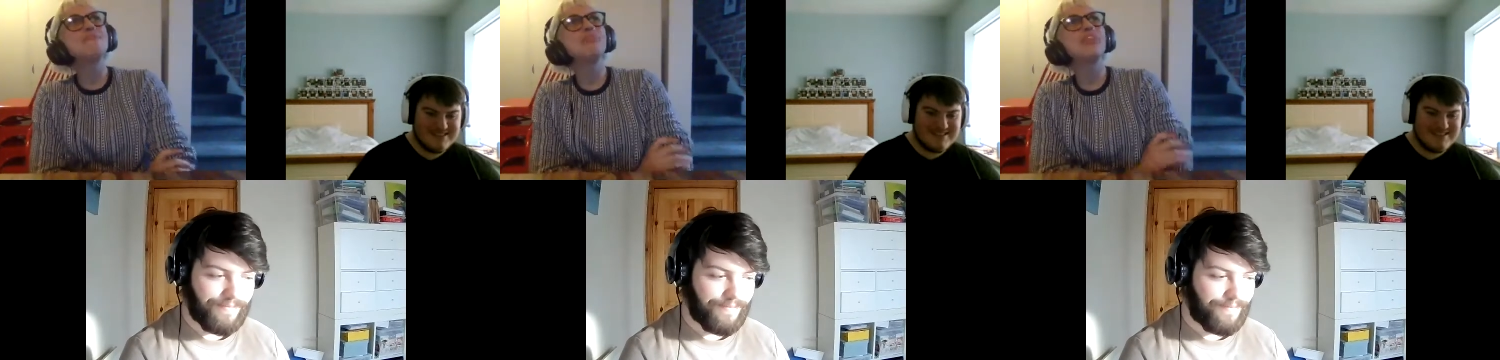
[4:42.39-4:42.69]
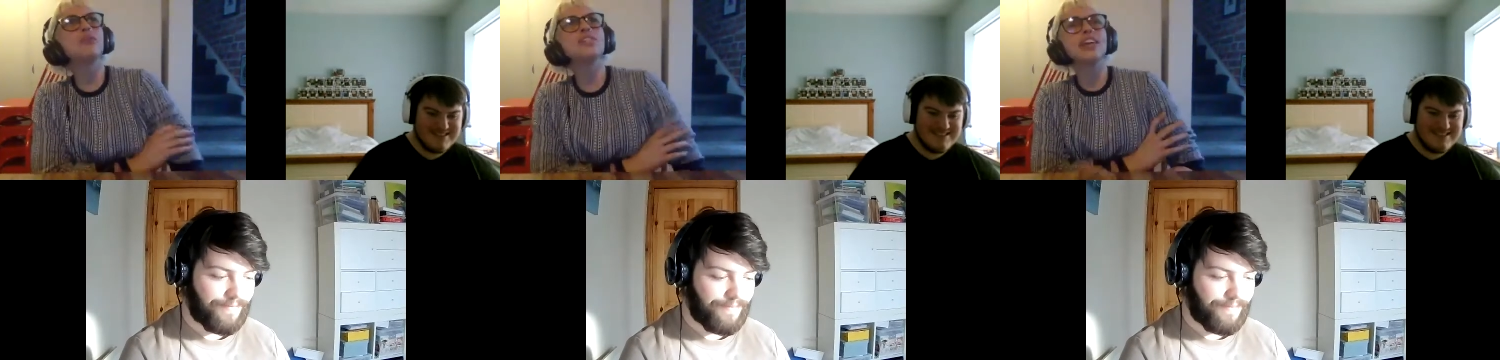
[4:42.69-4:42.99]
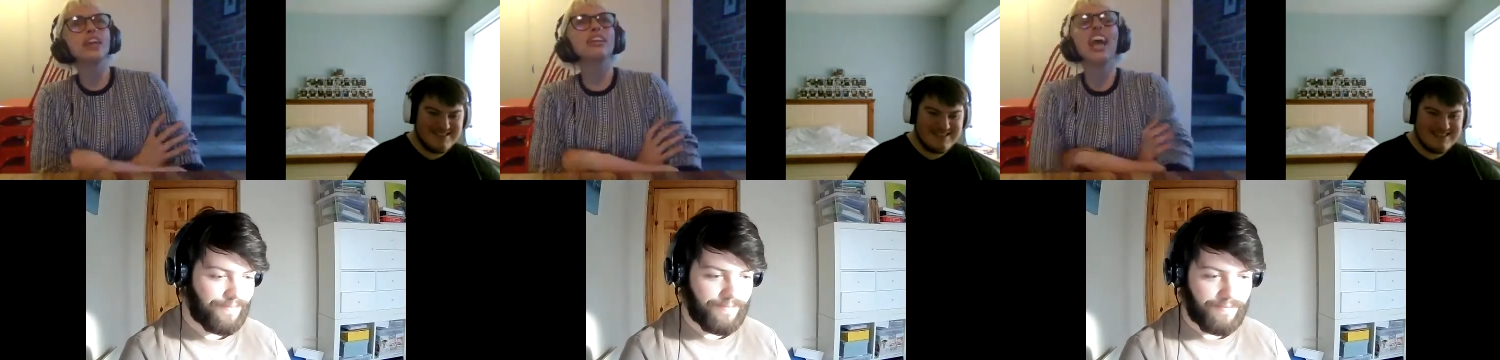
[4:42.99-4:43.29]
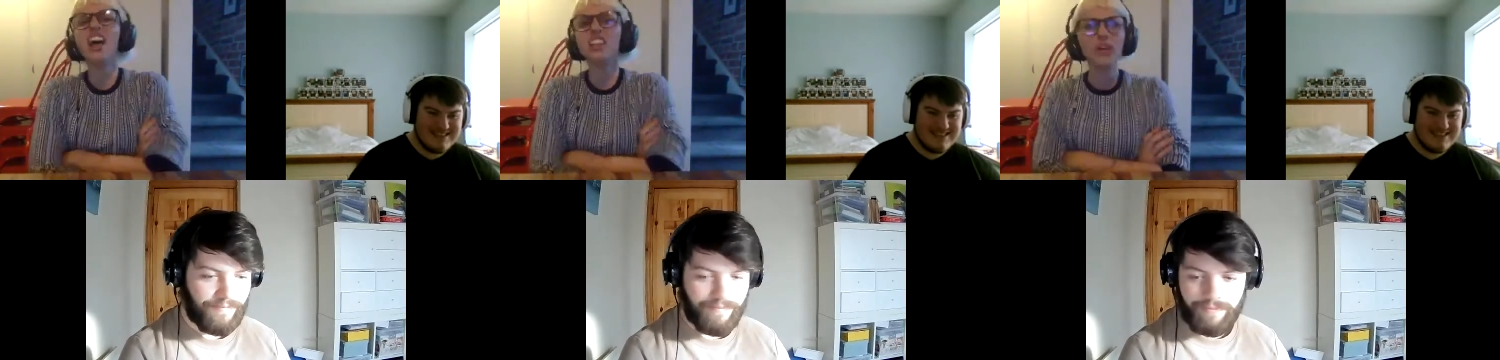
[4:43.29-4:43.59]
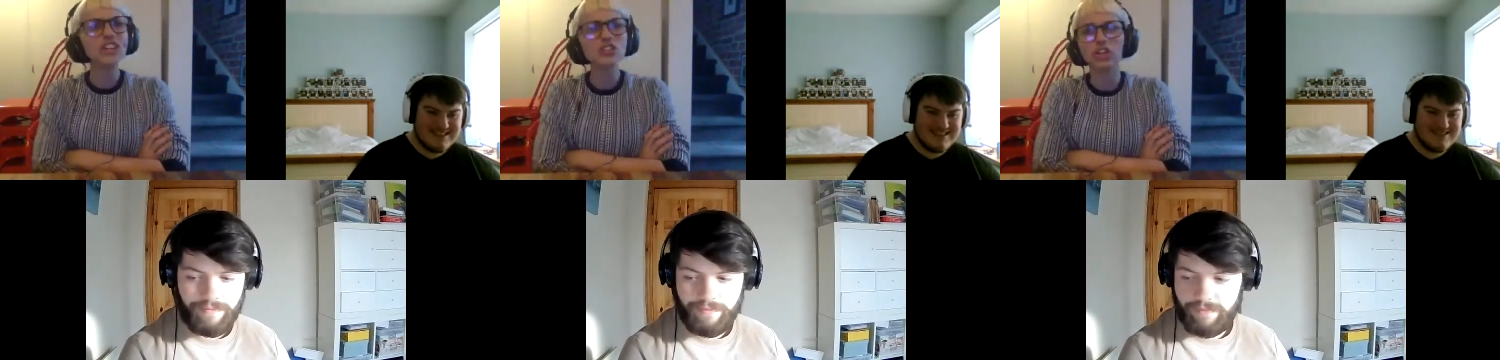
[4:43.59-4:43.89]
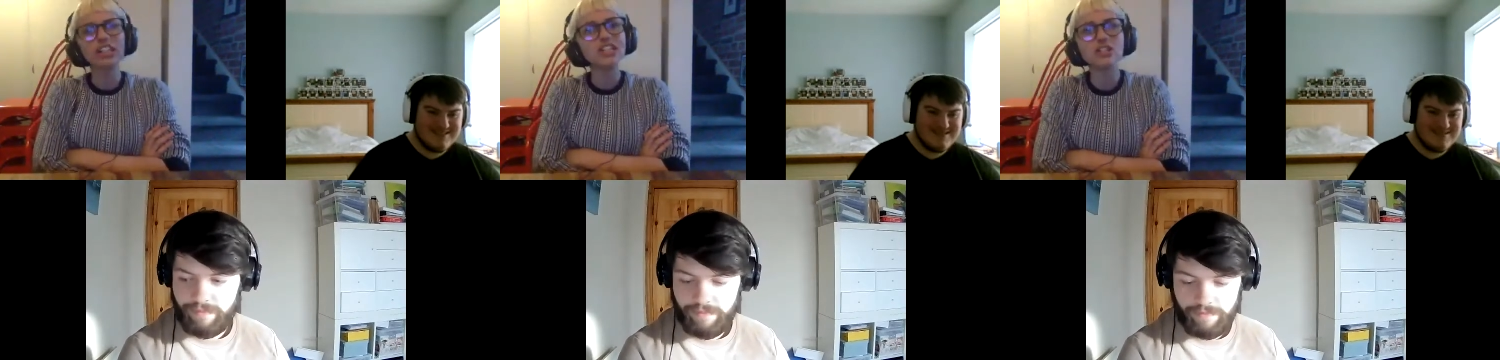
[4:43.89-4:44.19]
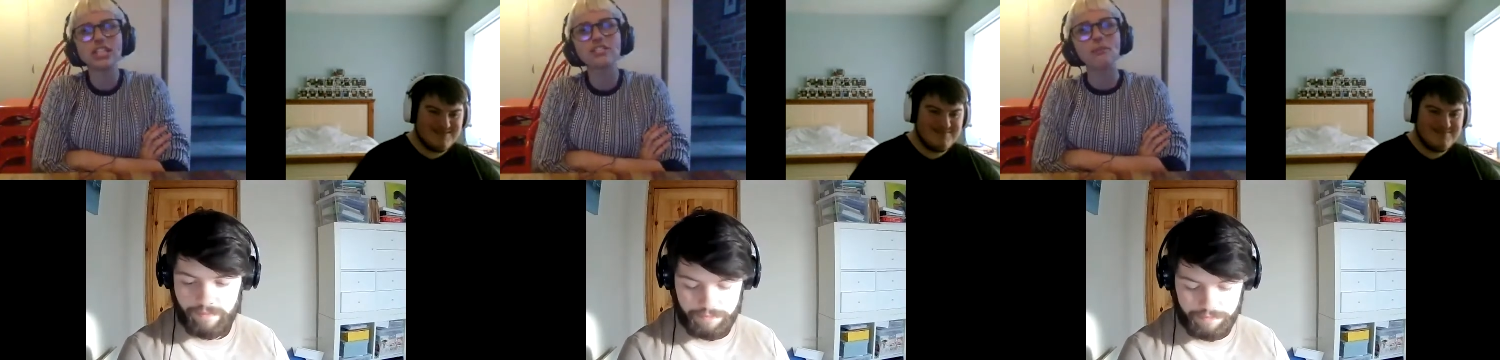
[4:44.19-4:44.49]
Speaker 1: He was like, yeah, we could totally do
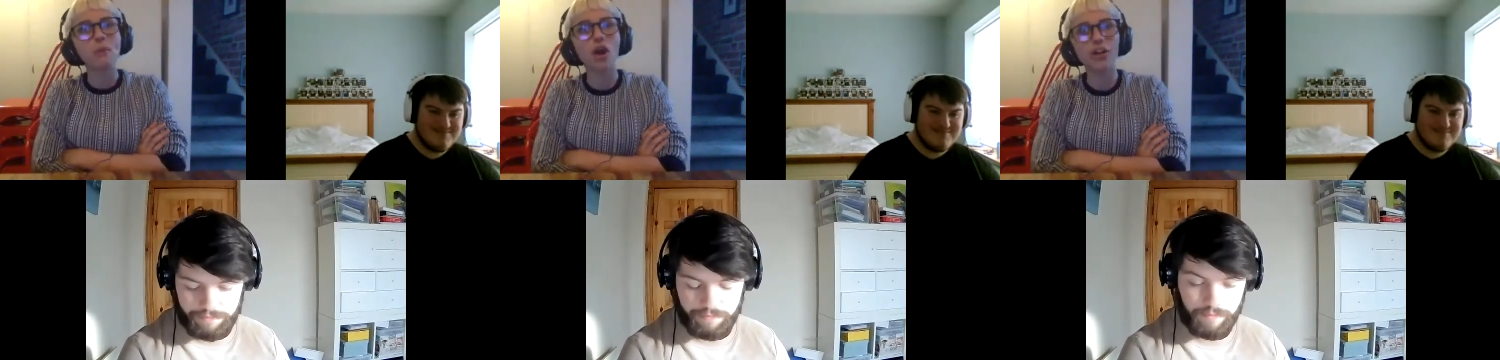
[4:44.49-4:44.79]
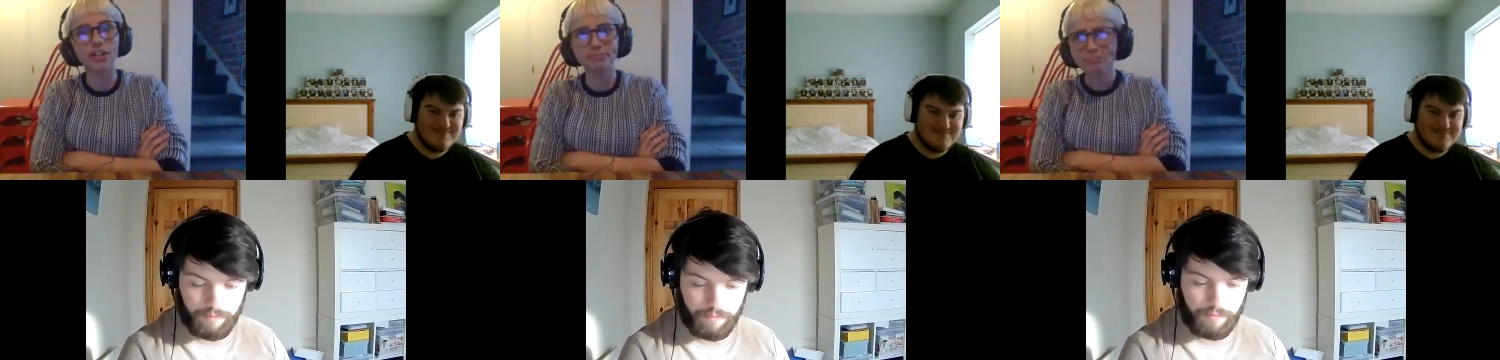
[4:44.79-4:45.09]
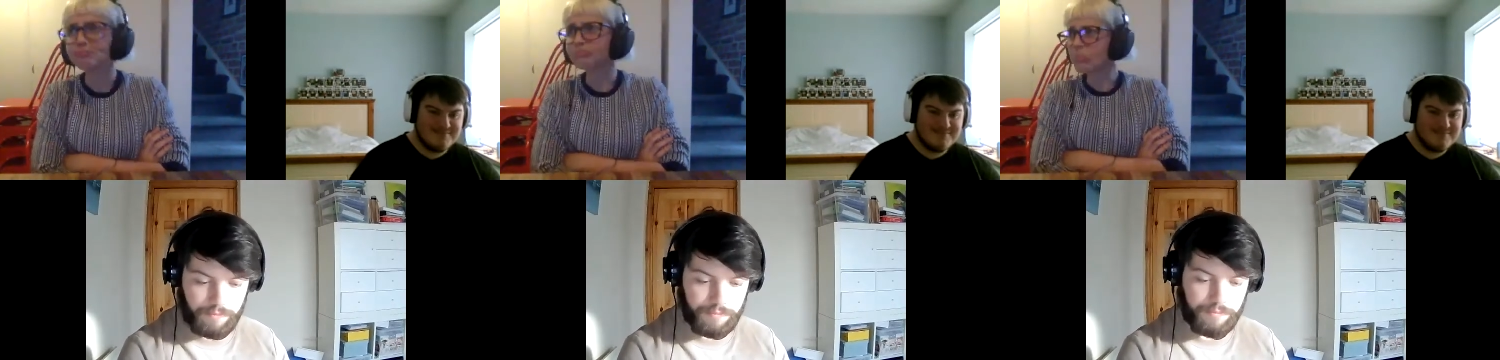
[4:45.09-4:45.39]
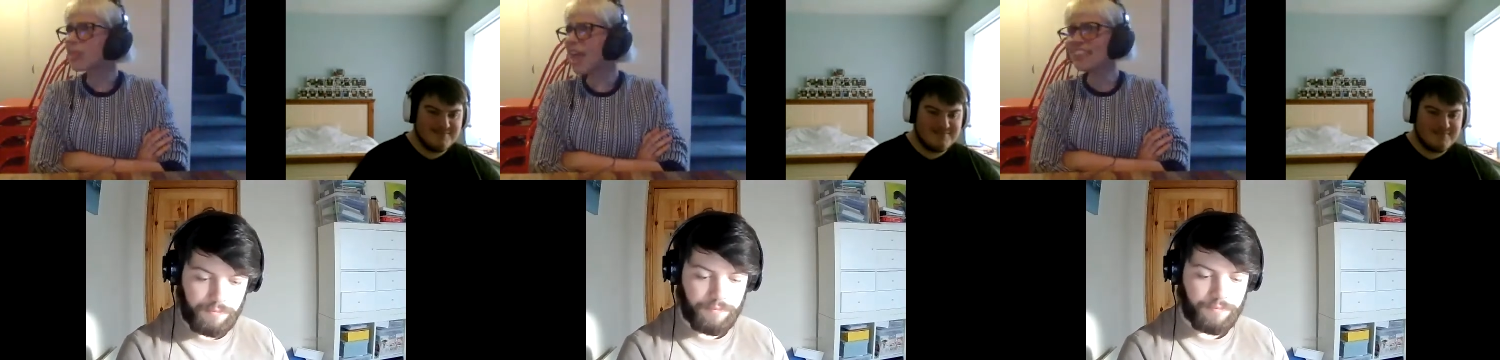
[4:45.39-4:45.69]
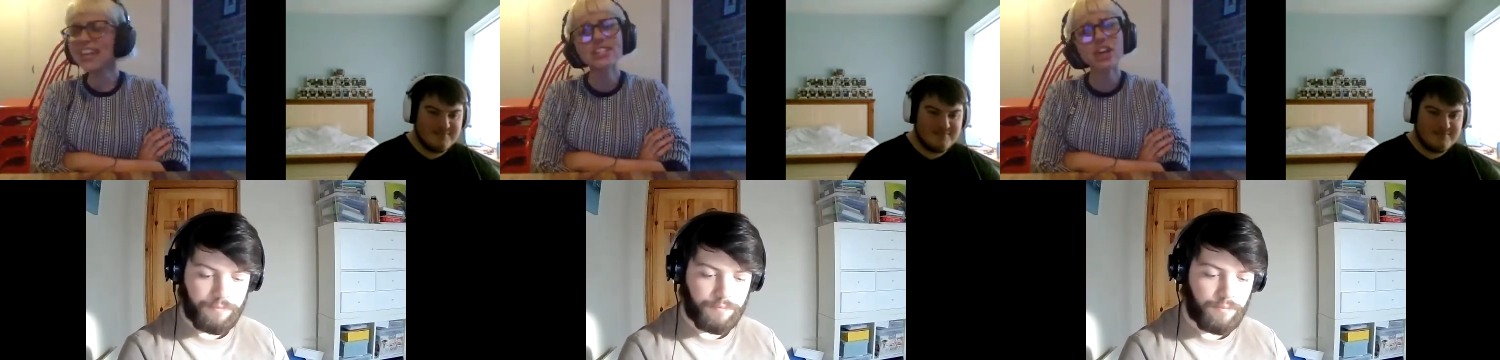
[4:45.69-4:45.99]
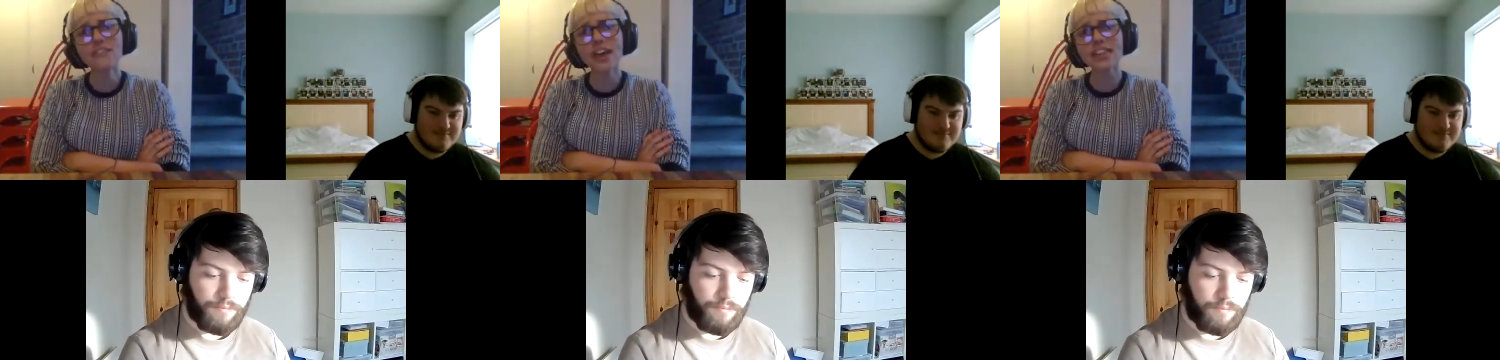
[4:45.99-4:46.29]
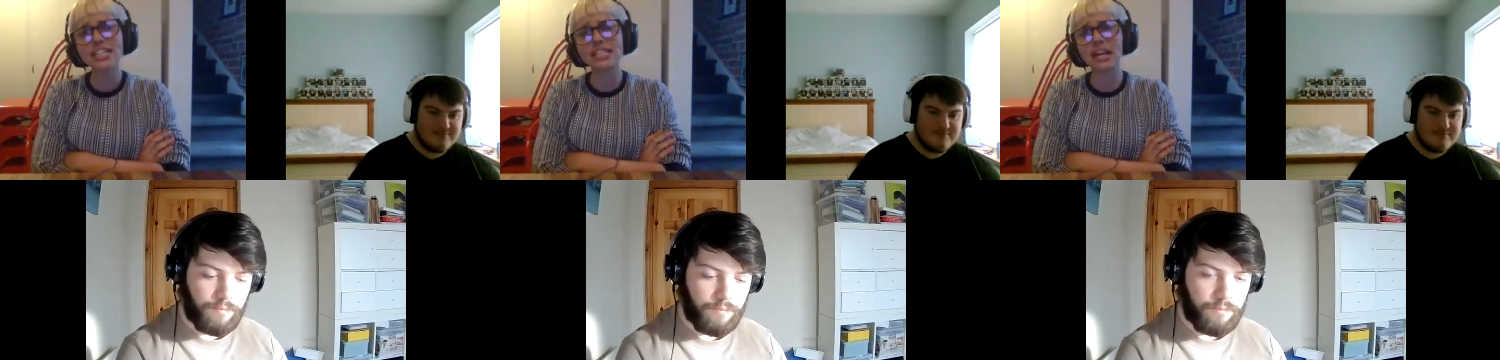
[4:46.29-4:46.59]
this from home. And that's kind of how that
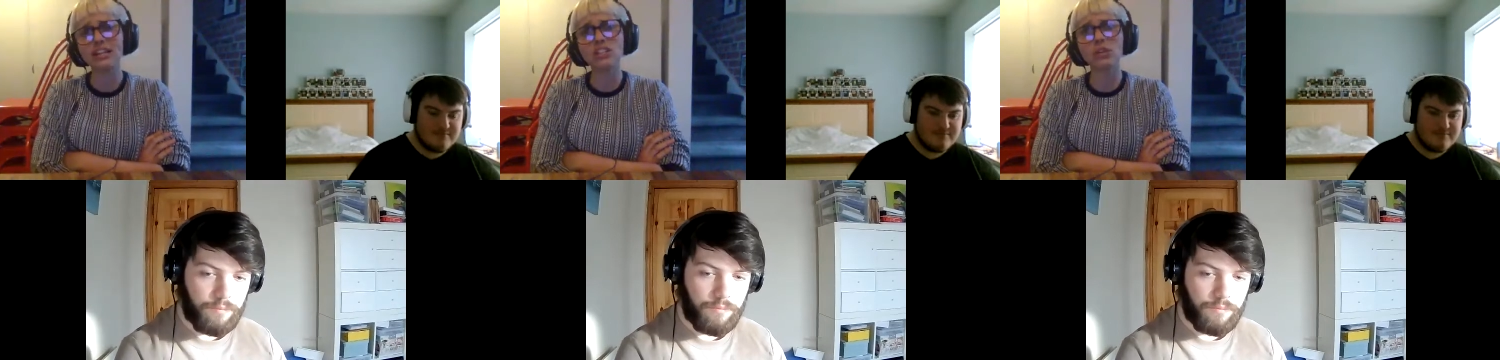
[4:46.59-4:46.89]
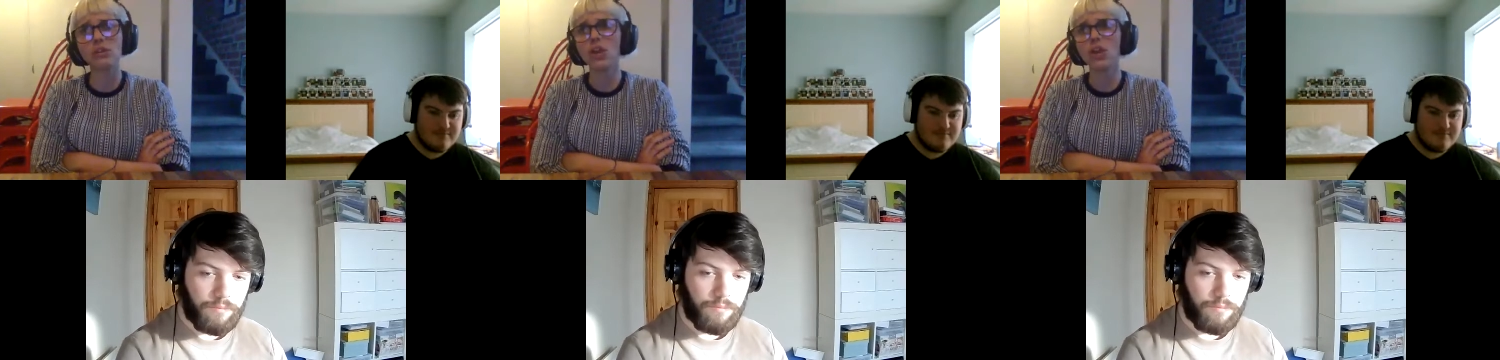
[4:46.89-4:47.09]
started. So